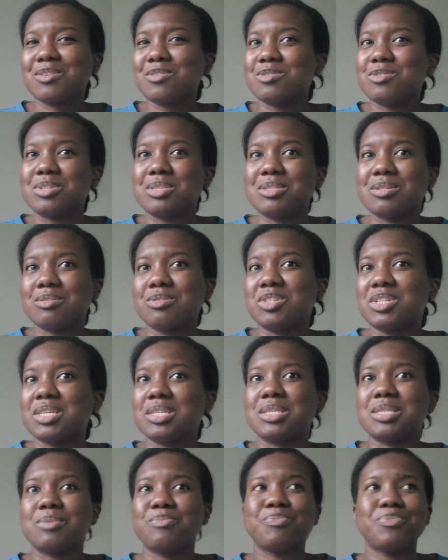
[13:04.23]
surgeons are
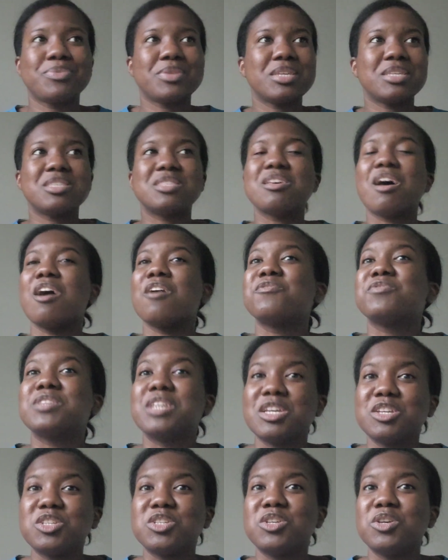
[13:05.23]
just soft
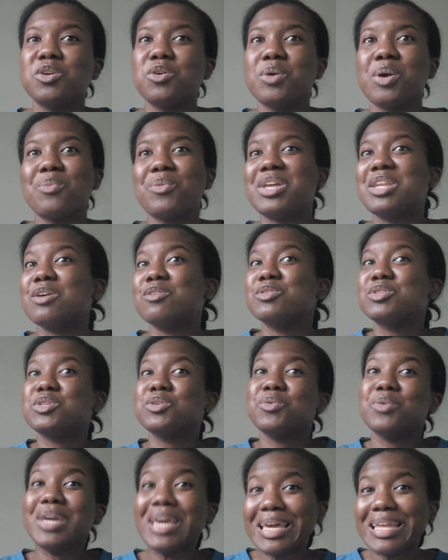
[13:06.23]
tissue and we don't
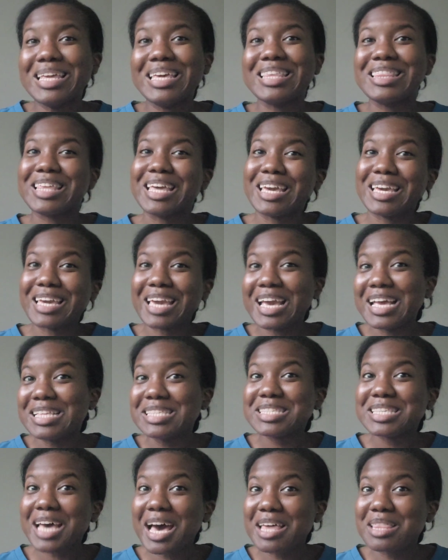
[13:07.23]
do anything
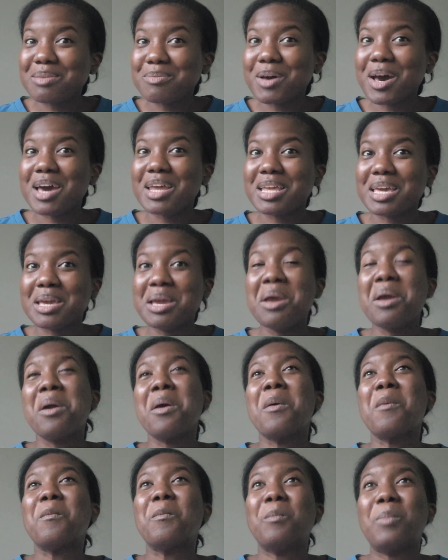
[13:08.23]
inside the body,
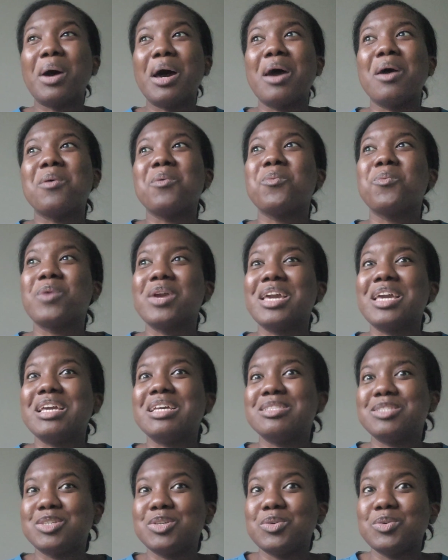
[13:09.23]
but
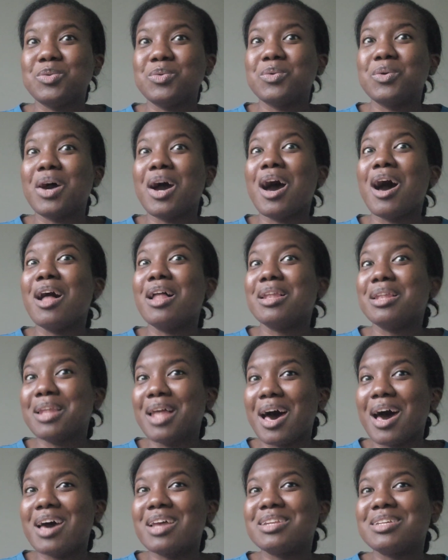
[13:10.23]
we do a
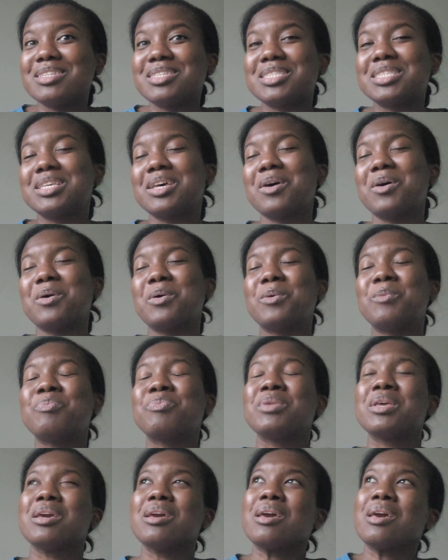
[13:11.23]
lot. So
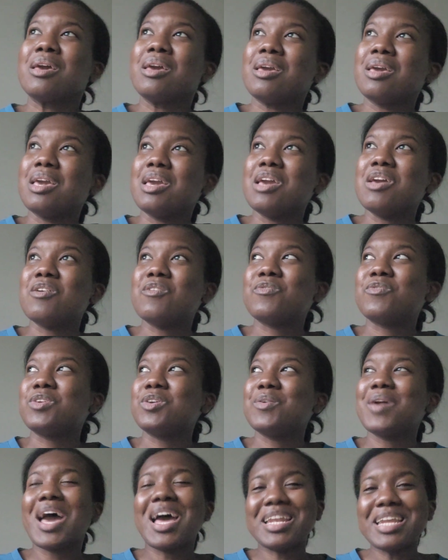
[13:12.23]
if
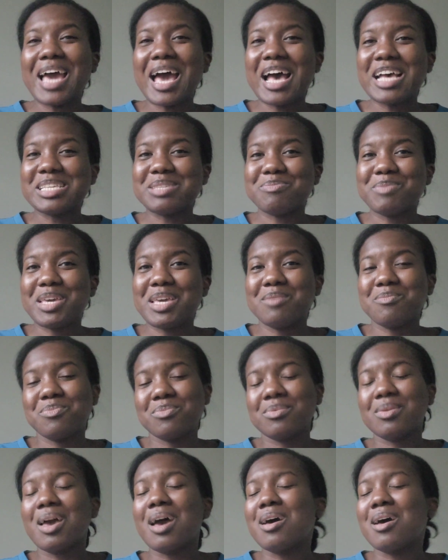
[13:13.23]
you had to ask me,